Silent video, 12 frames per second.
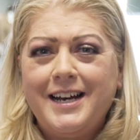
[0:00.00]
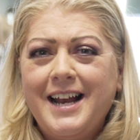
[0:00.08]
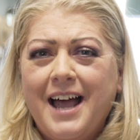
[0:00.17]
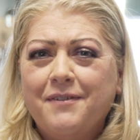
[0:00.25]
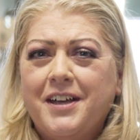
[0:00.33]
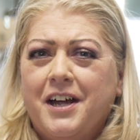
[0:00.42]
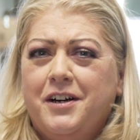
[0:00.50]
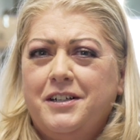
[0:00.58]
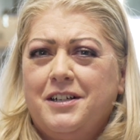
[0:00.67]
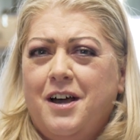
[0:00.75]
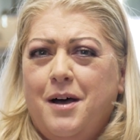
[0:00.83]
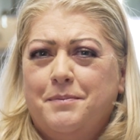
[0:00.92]
didn't I have
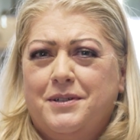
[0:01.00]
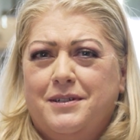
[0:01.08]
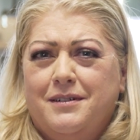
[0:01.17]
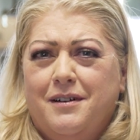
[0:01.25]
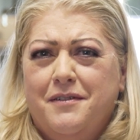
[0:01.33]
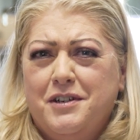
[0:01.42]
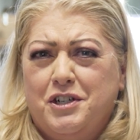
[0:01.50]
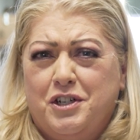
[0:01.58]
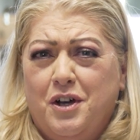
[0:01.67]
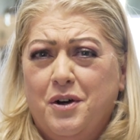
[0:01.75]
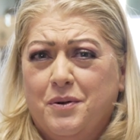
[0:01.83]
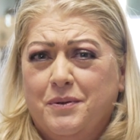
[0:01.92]
carrot tops on the
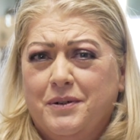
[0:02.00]
show?